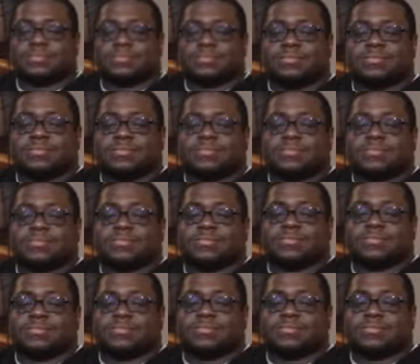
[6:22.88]

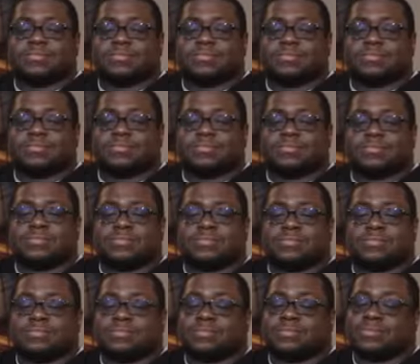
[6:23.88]

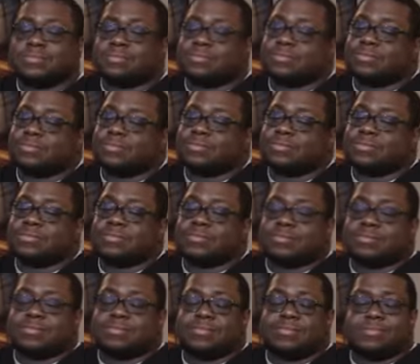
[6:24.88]

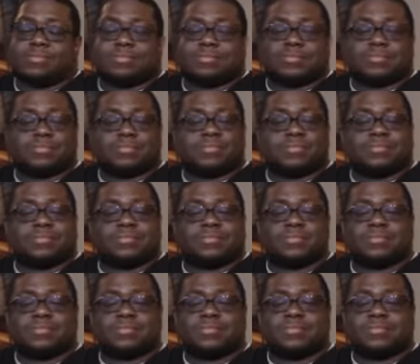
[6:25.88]

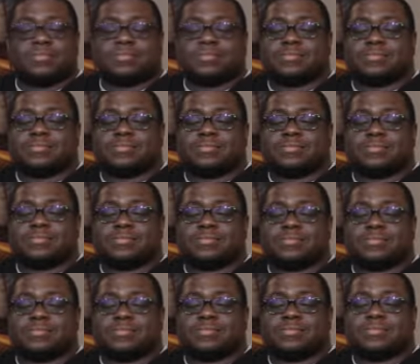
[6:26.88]

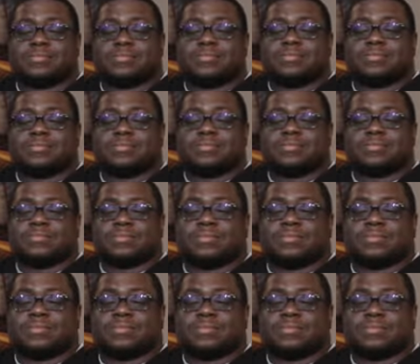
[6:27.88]

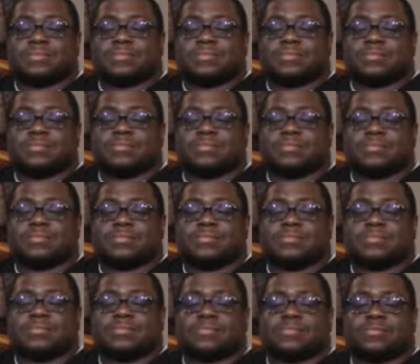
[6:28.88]

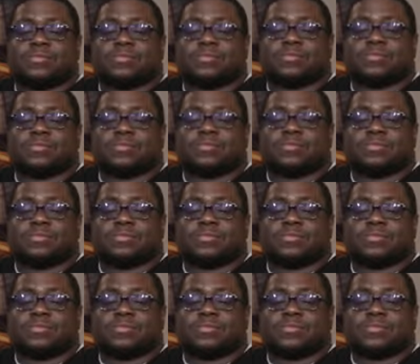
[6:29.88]
(not speaking)